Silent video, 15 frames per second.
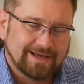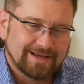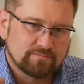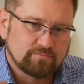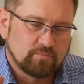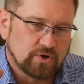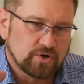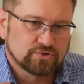
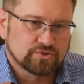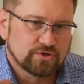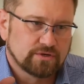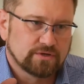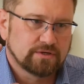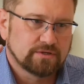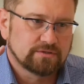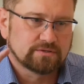that
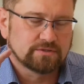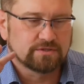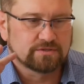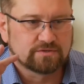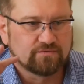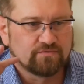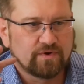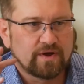person
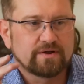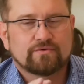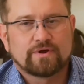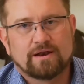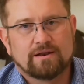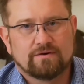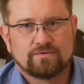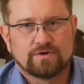it's very
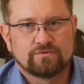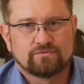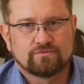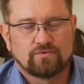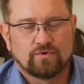relevant